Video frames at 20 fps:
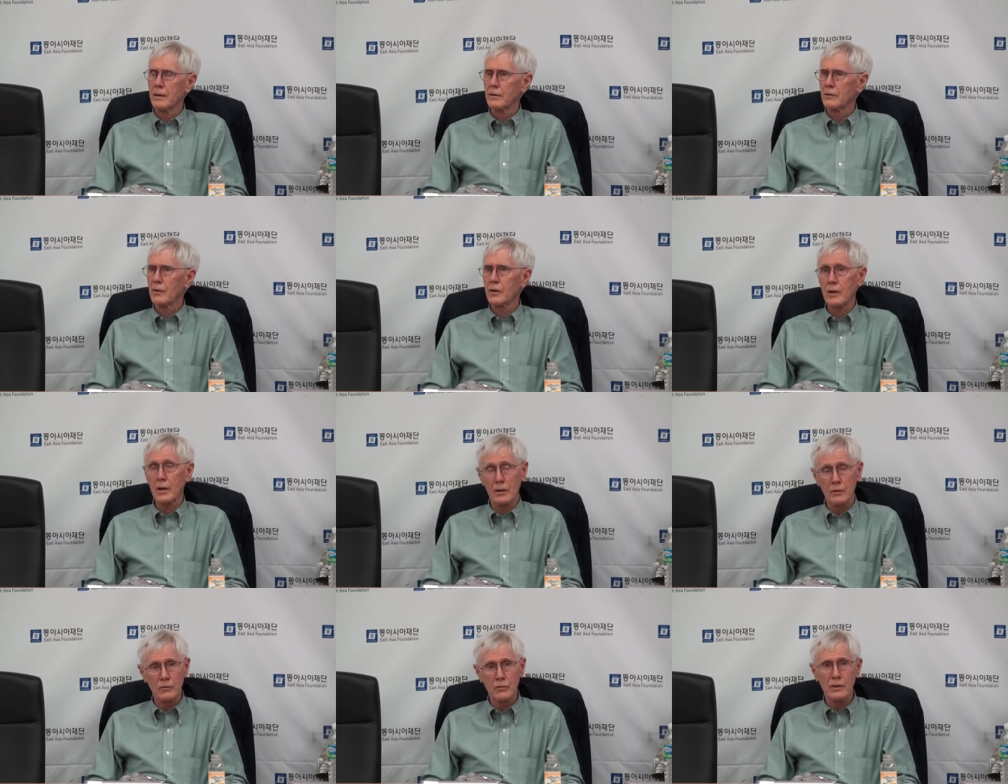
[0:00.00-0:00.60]
It's a
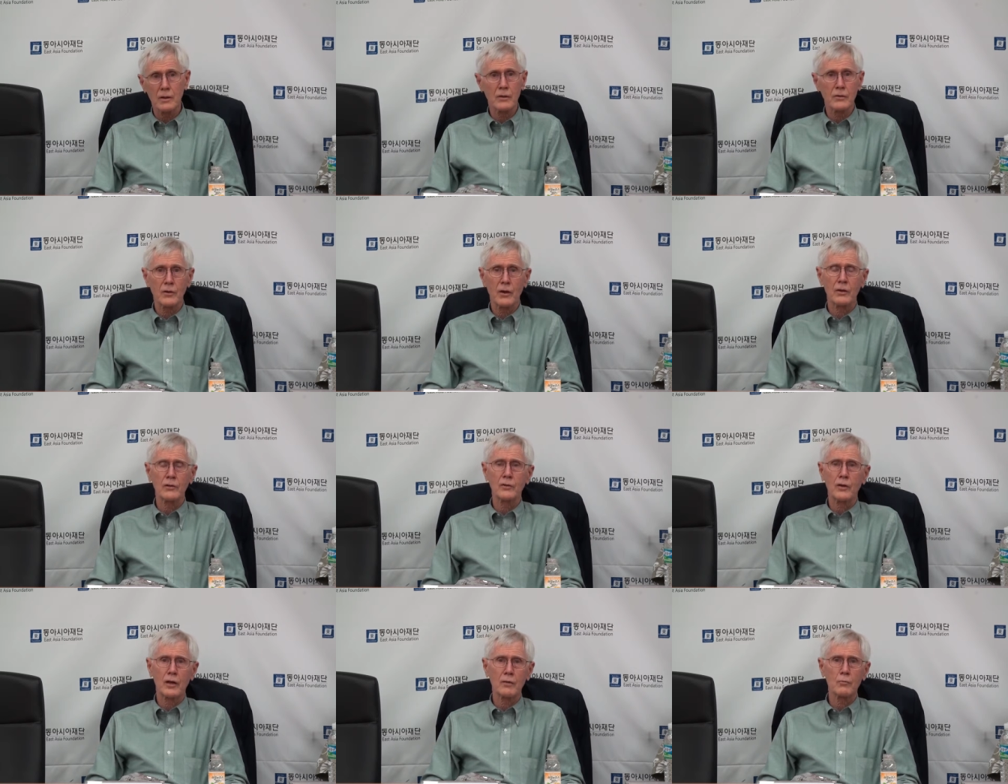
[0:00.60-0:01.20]
country, as
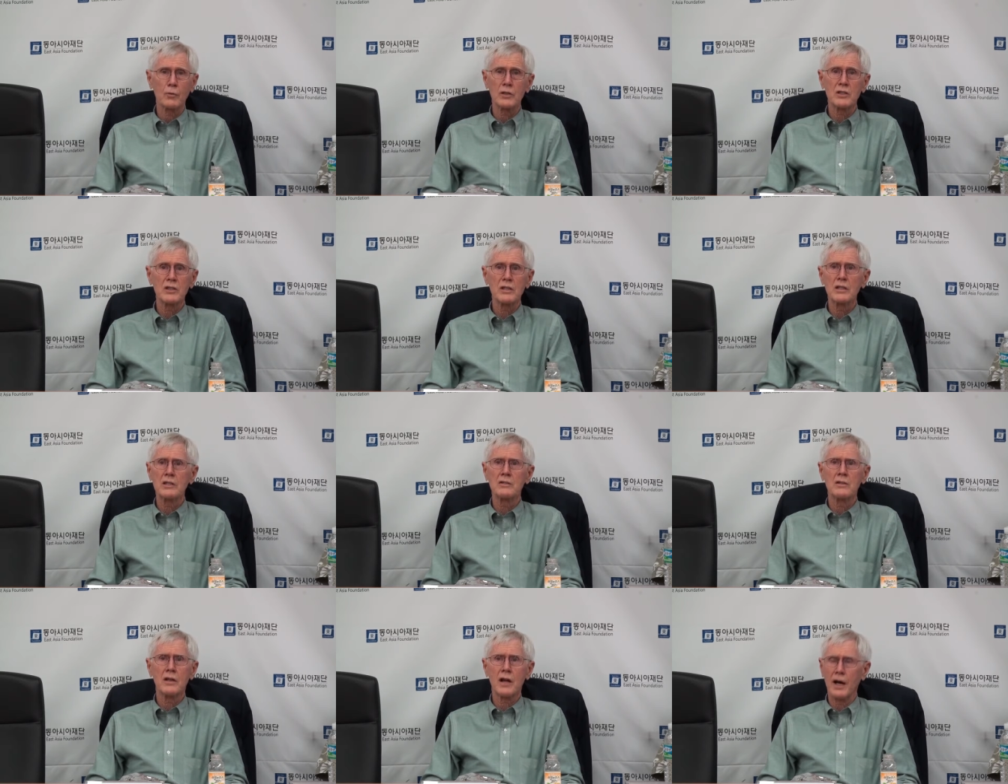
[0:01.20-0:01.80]
I said, which
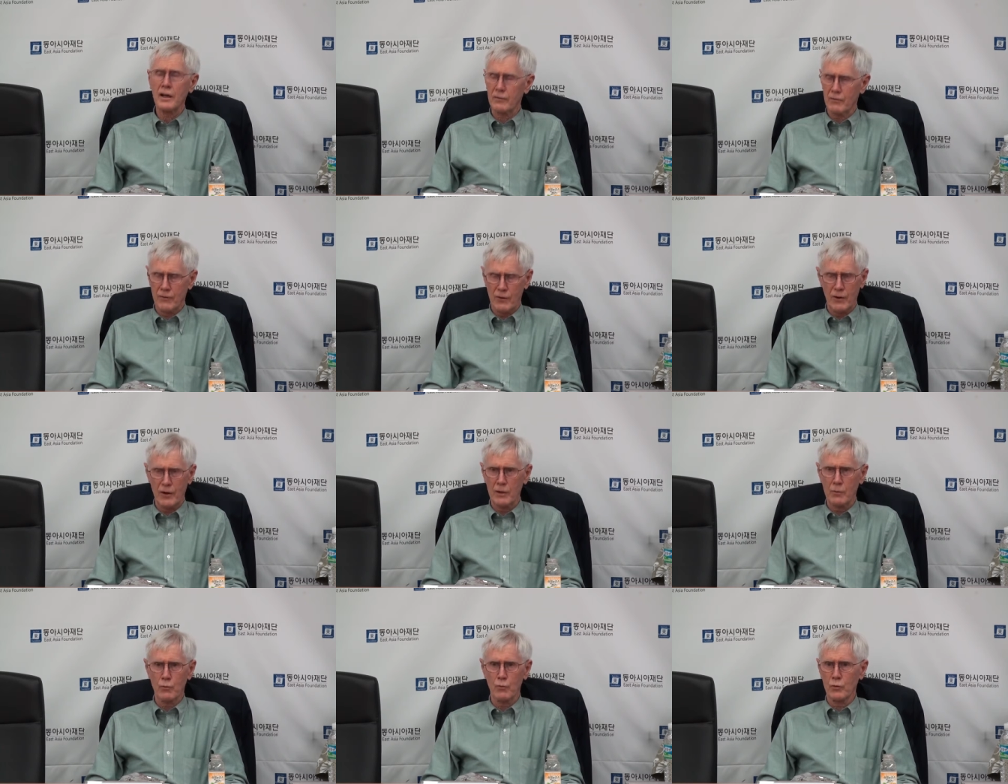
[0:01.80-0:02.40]
is not
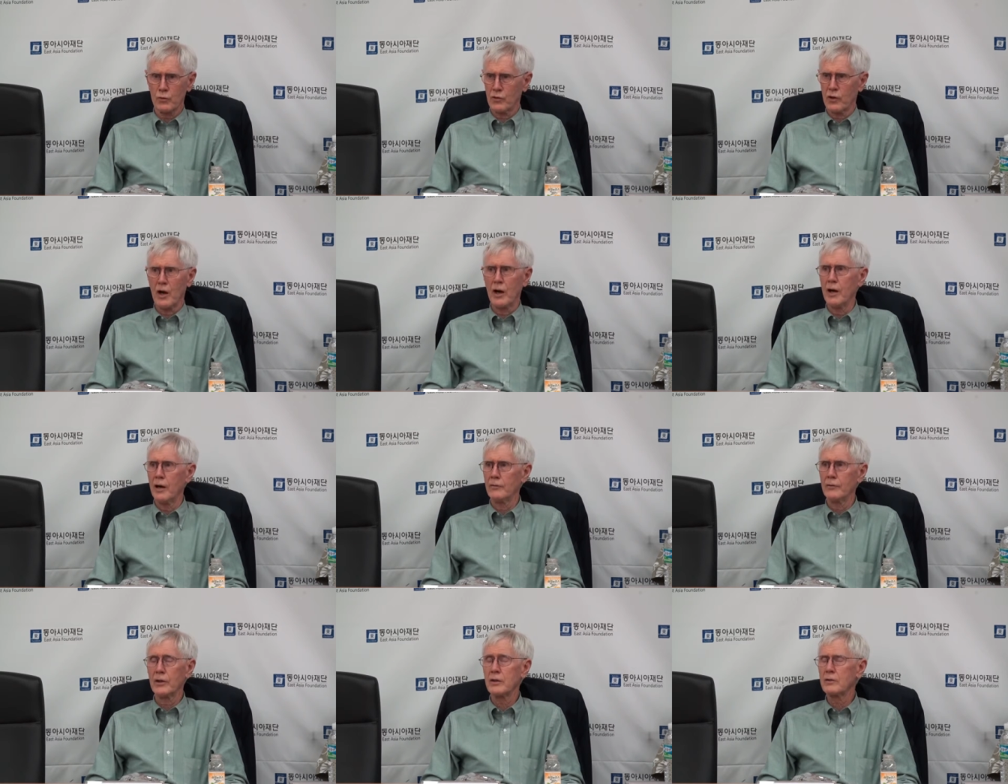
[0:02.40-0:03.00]
very
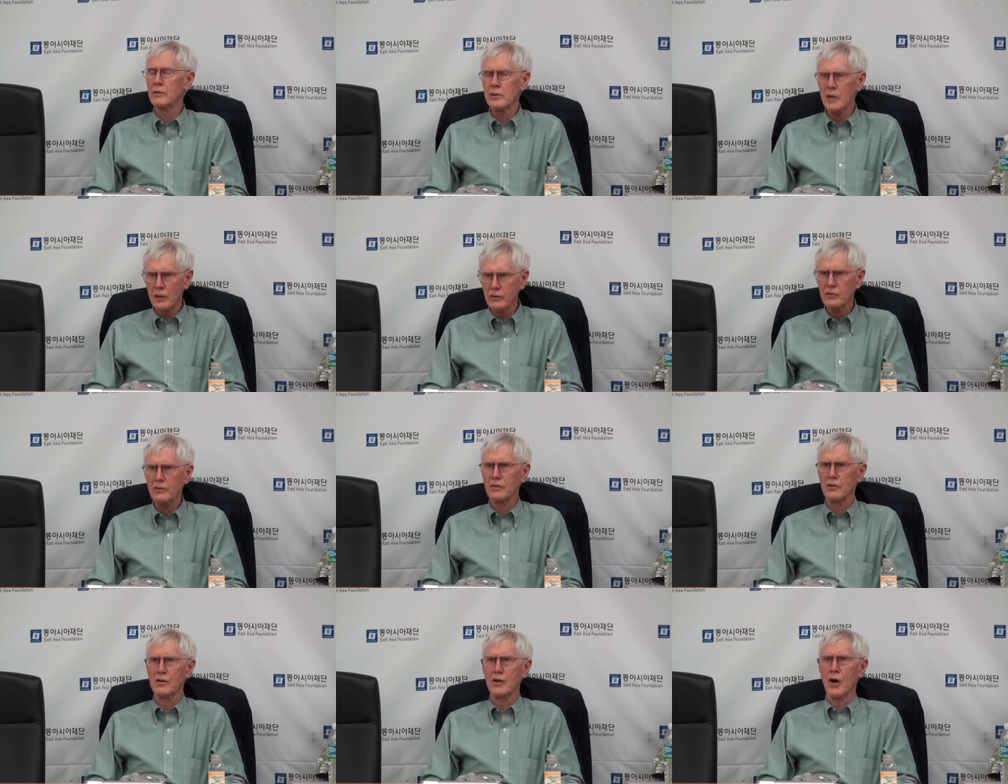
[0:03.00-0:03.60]
resolved. It
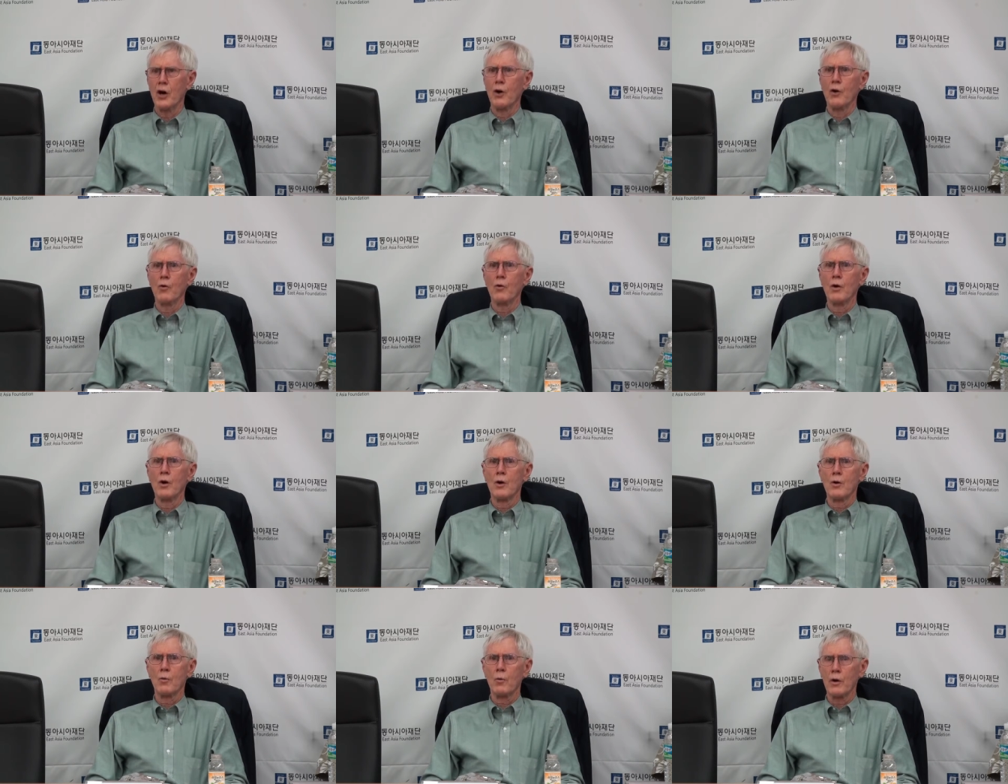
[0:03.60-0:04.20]
doesn't know
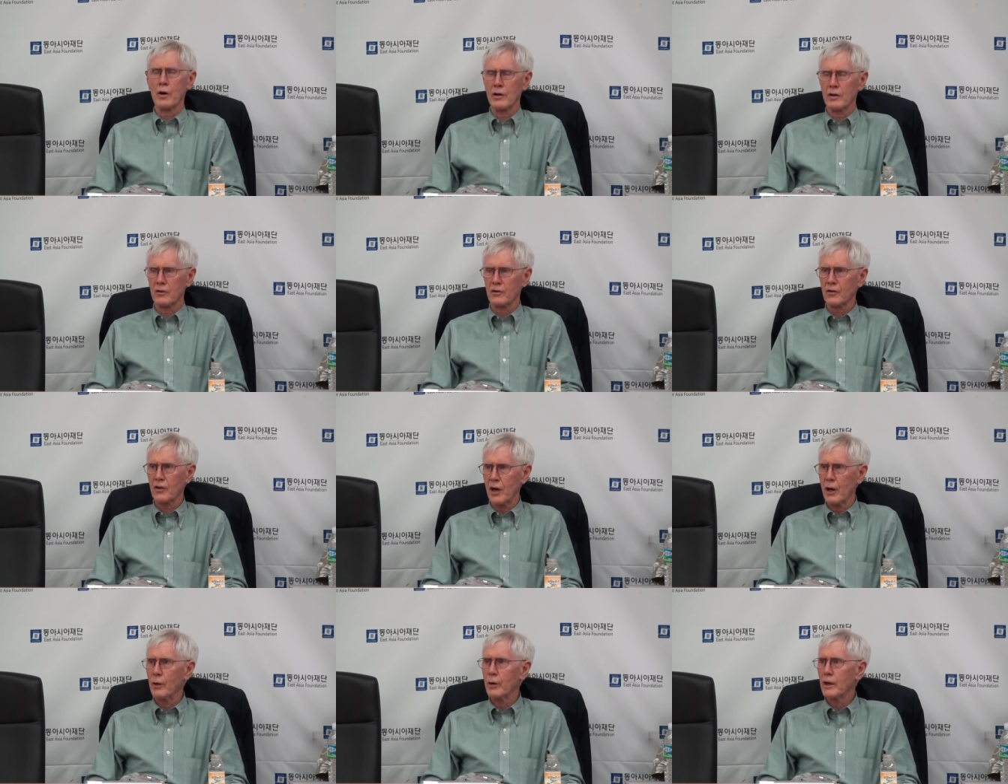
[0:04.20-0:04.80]
where
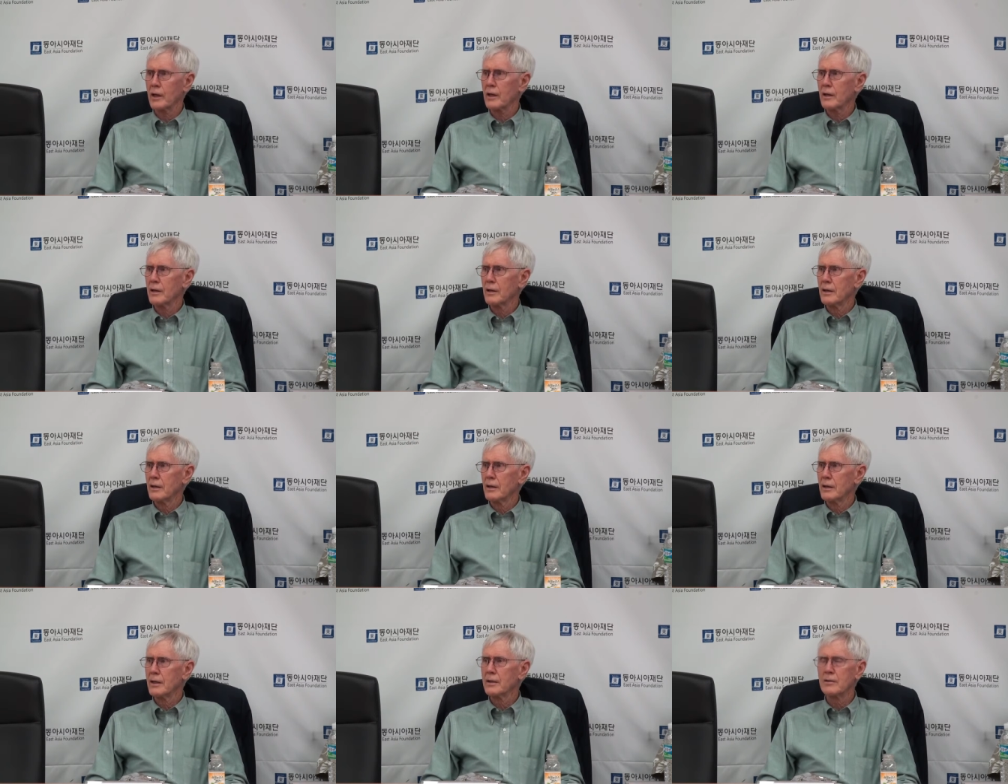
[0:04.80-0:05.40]
it's going.
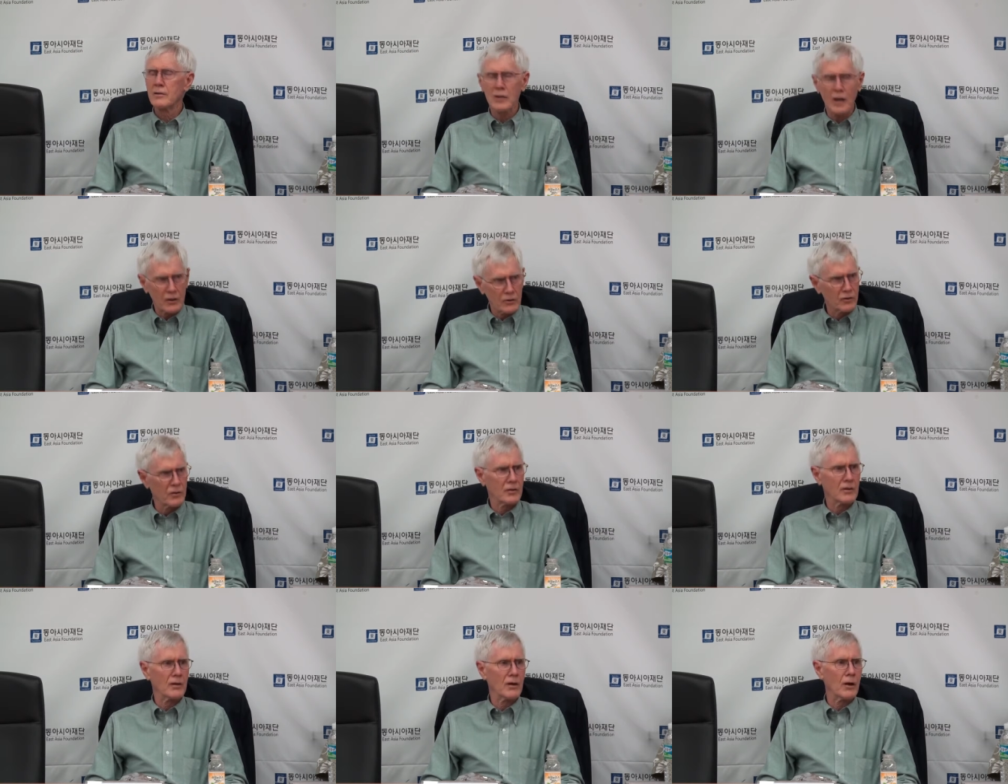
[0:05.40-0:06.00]
It
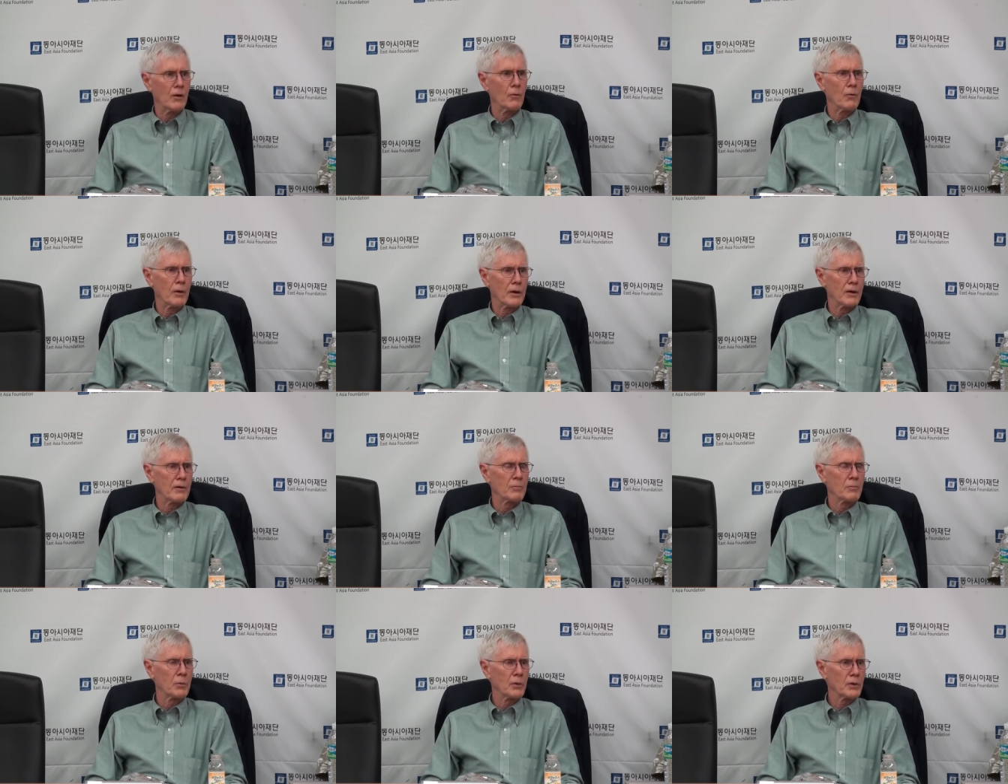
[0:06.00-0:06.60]
doesn't know what
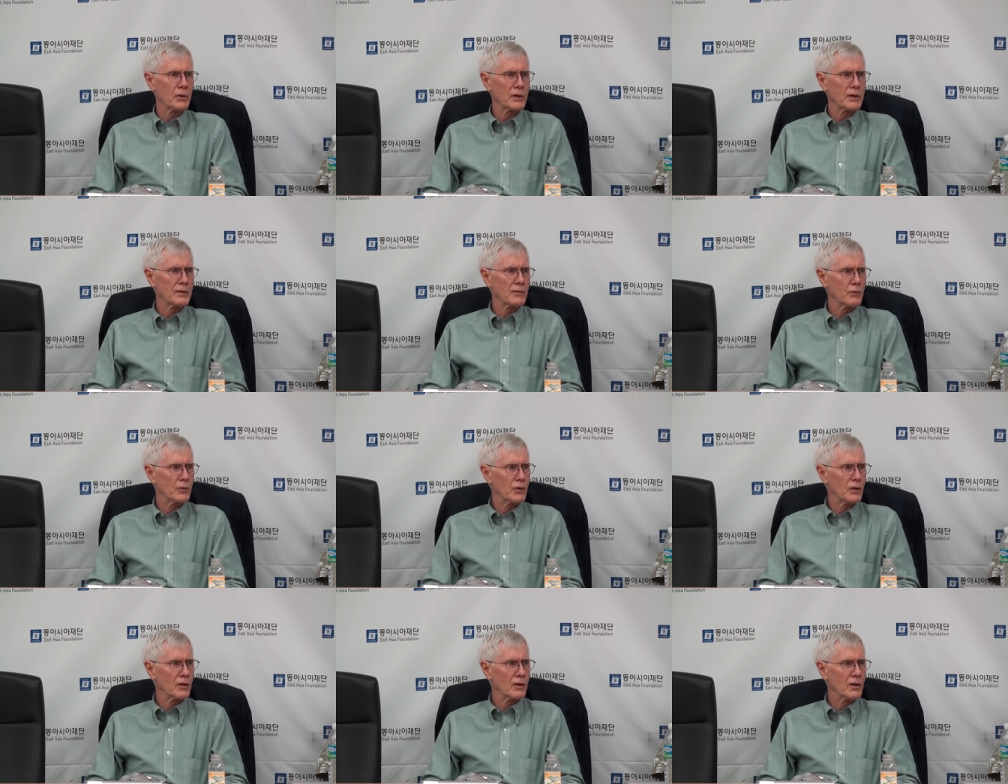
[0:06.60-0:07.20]
it
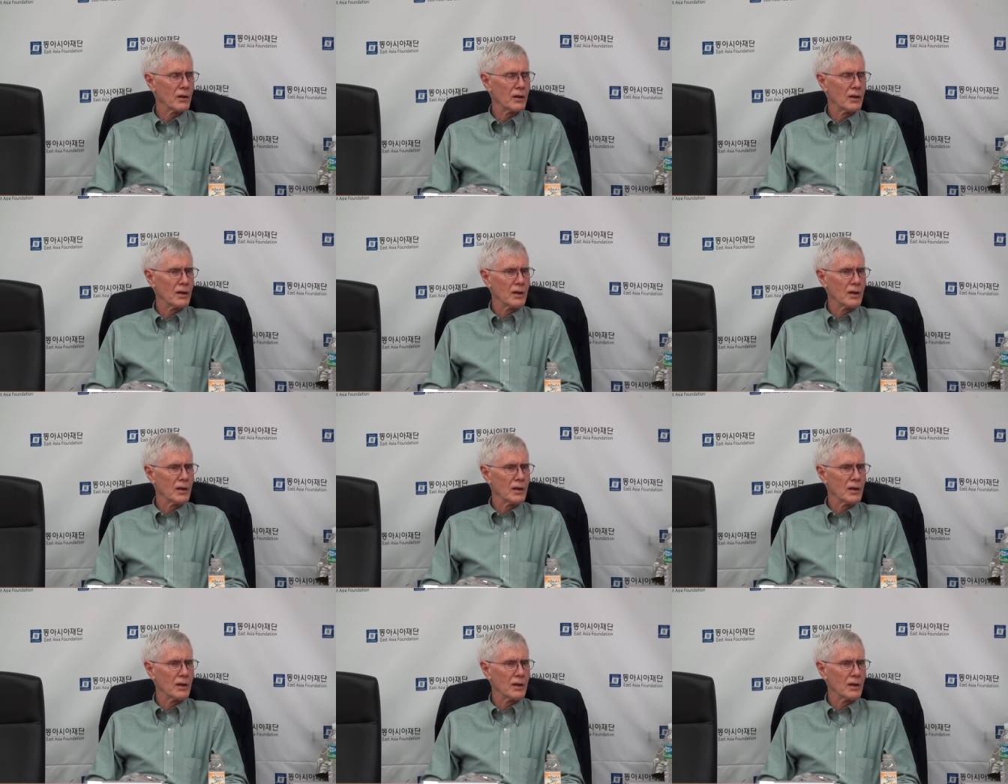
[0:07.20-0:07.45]
believes in.